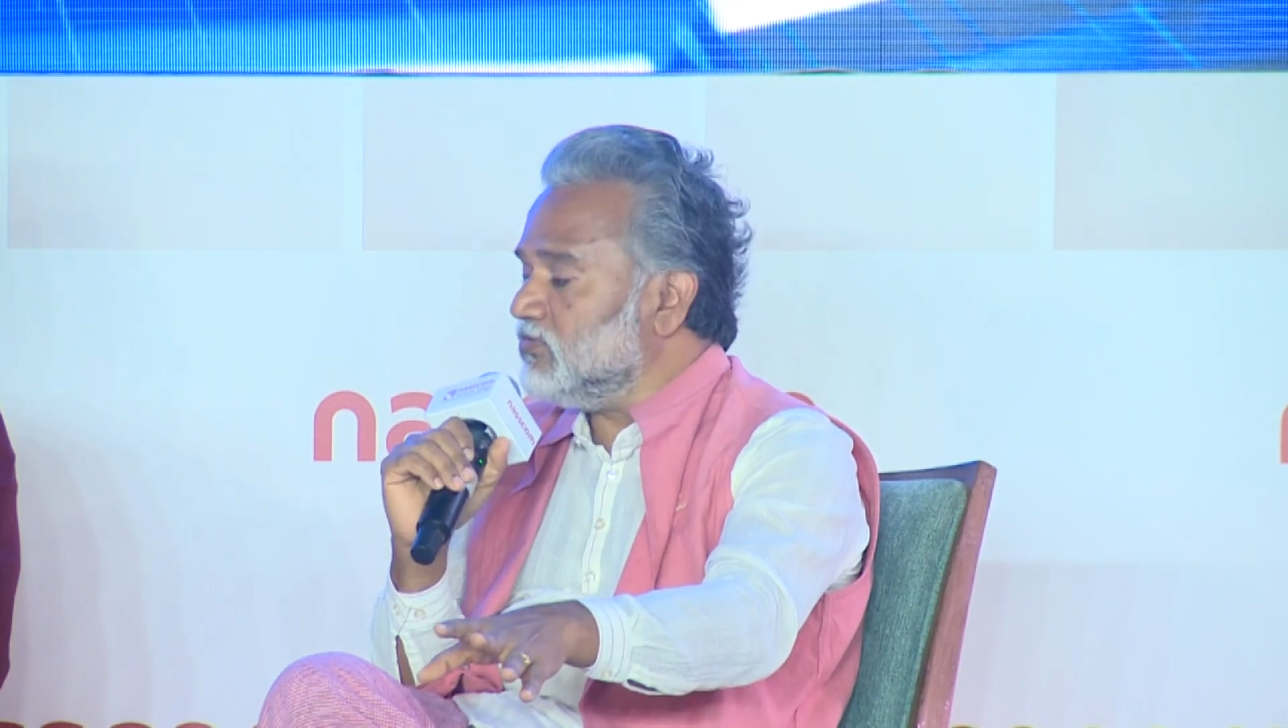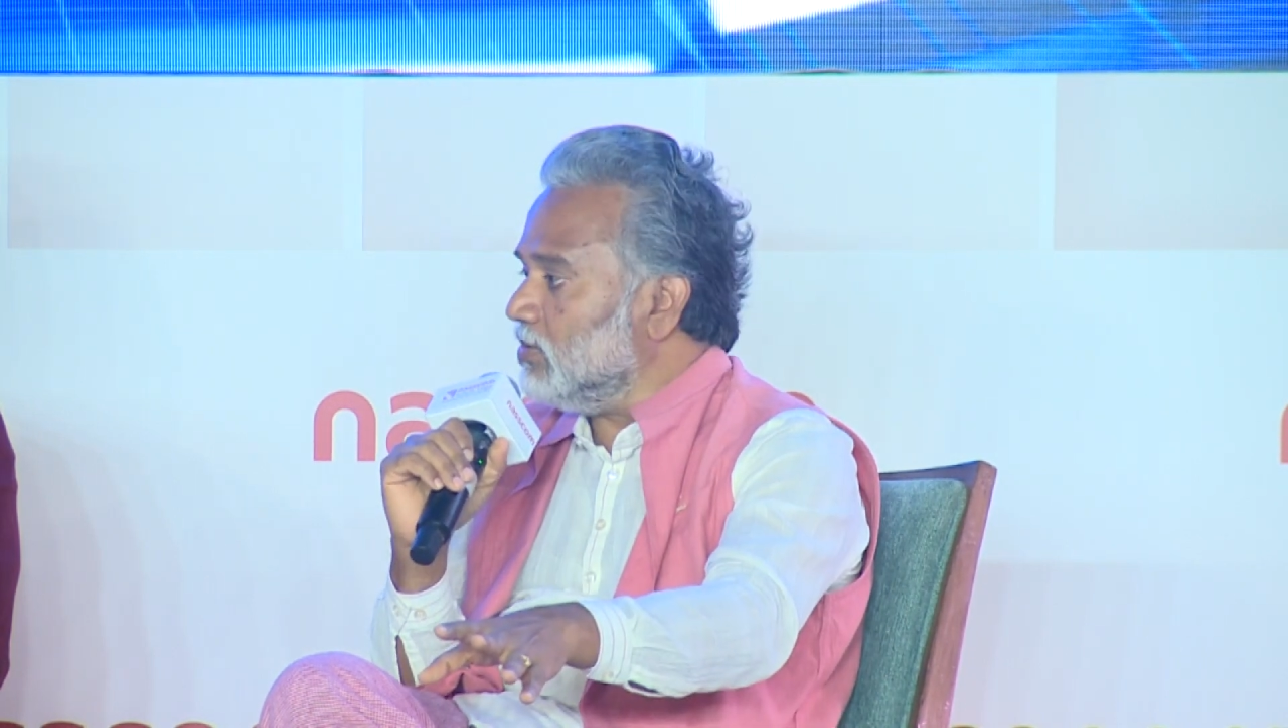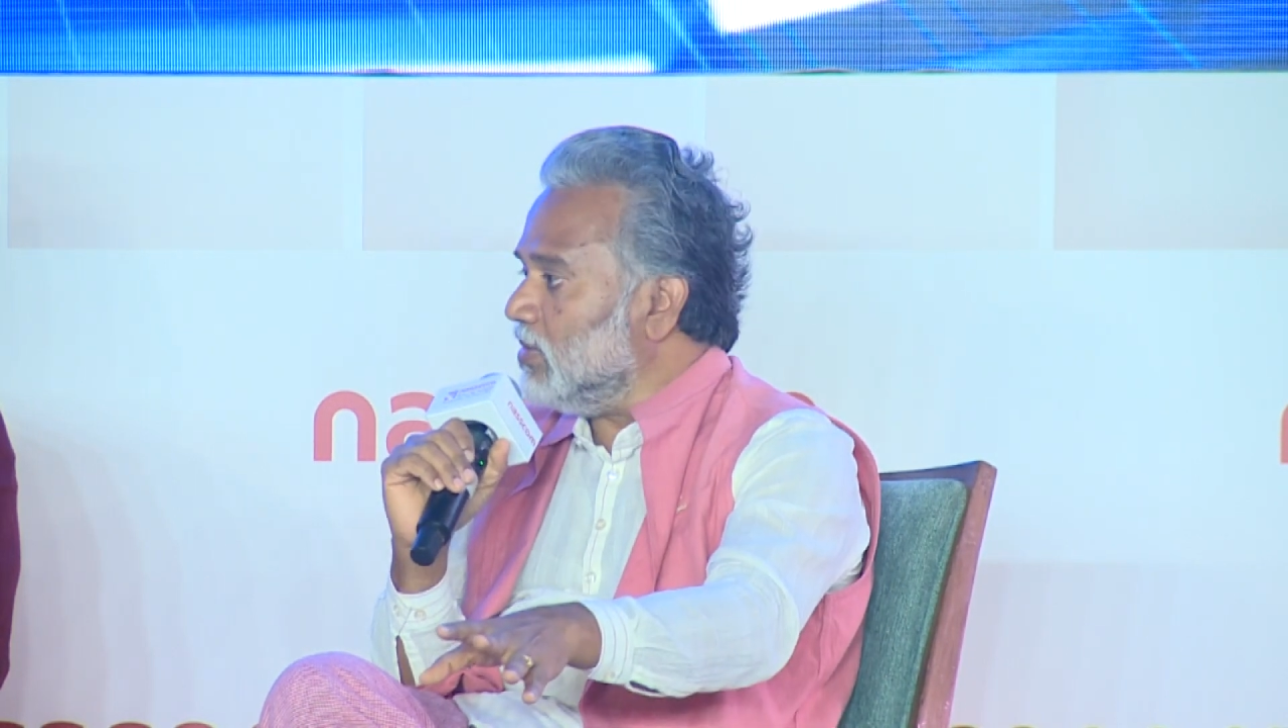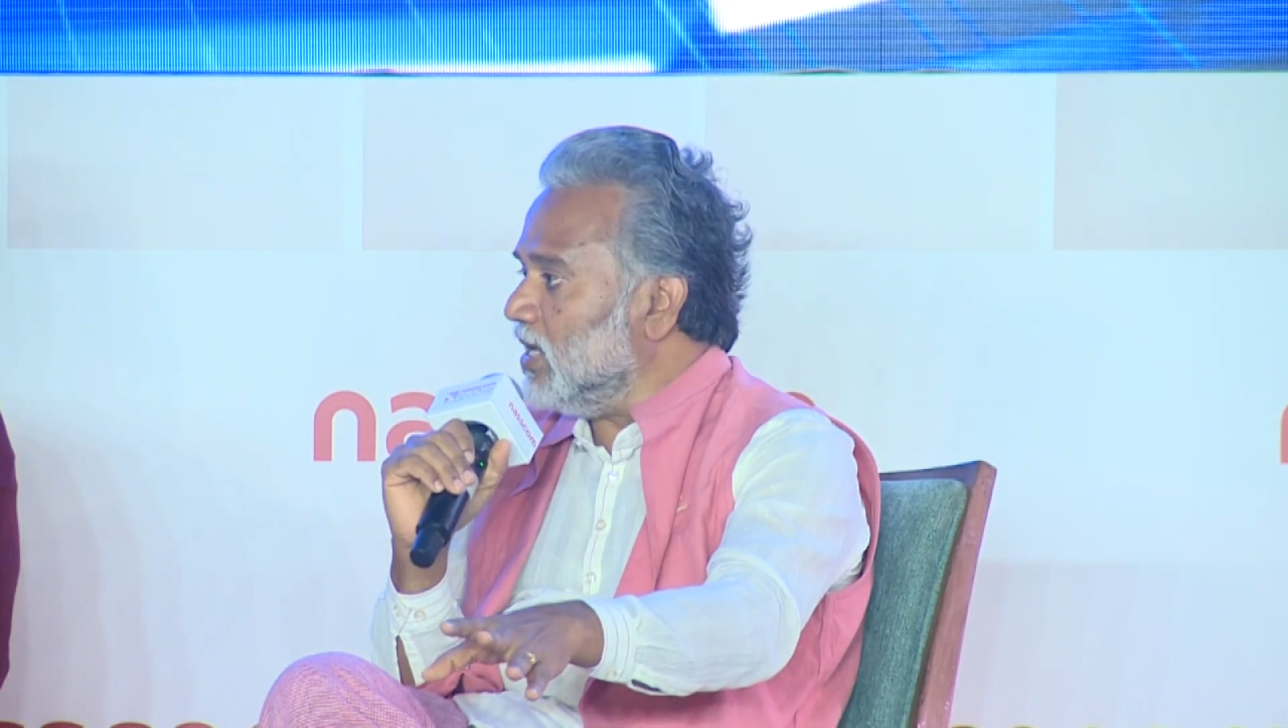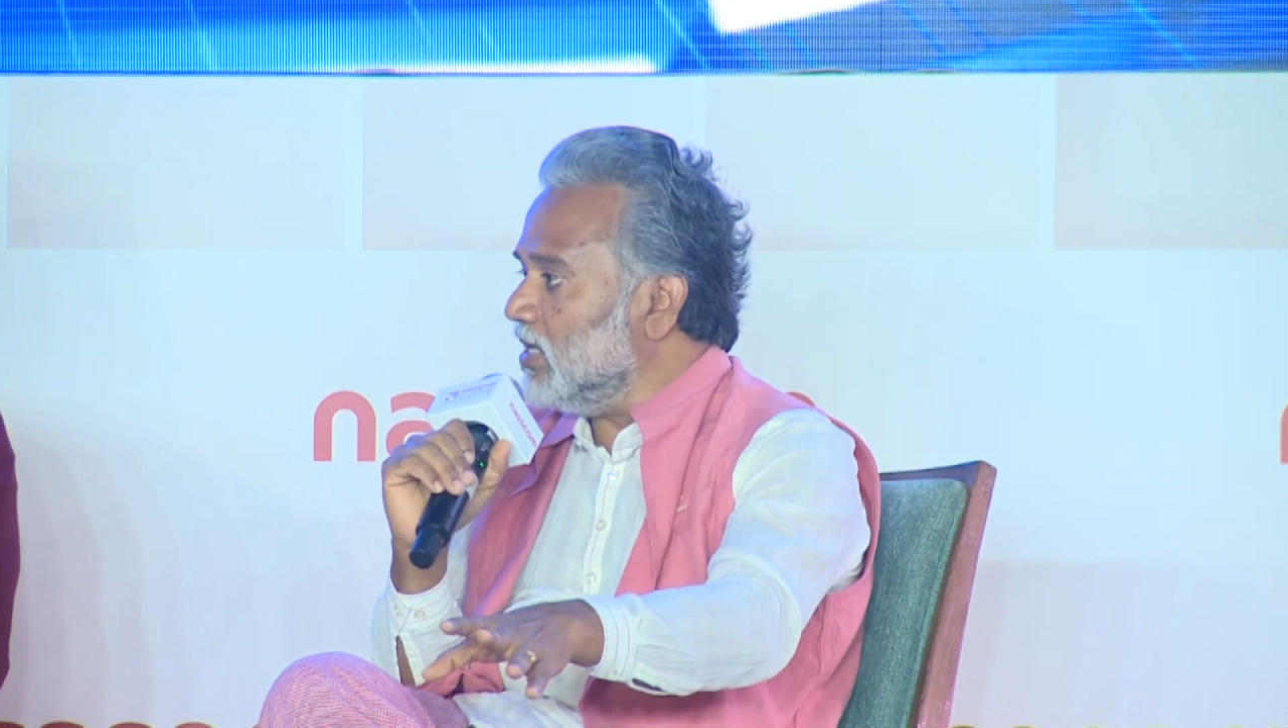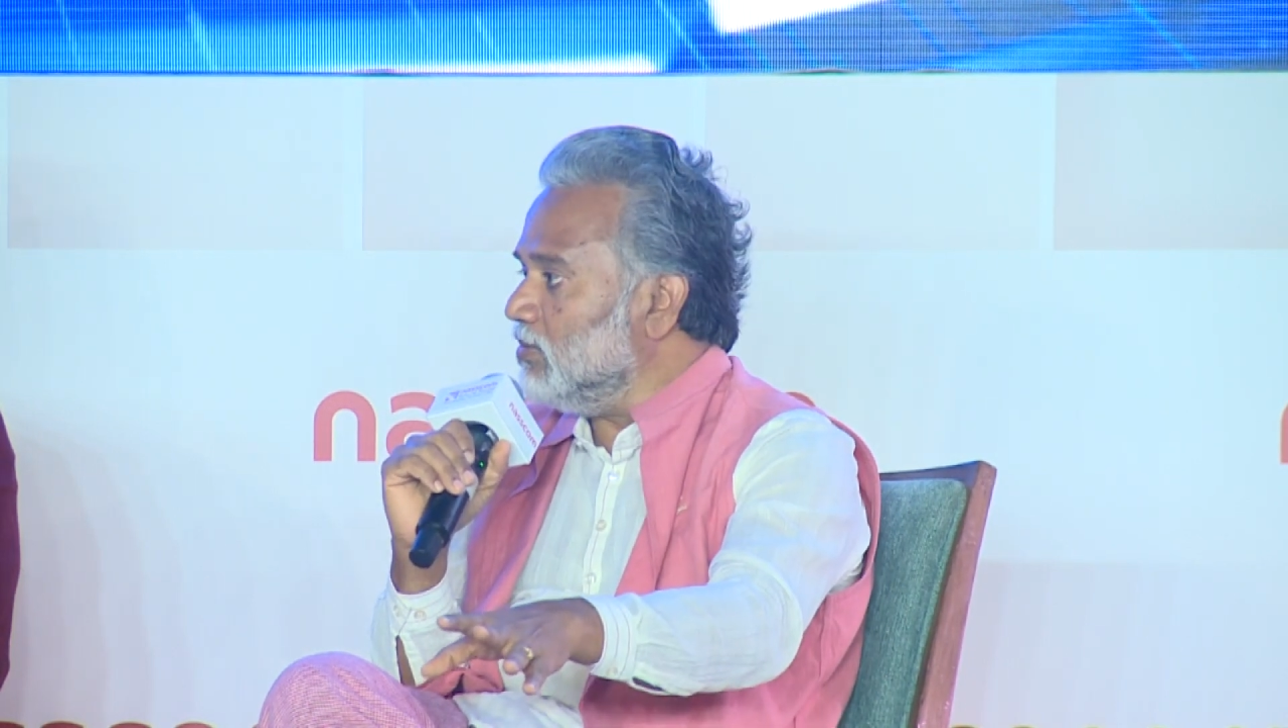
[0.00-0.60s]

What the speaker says: from IIT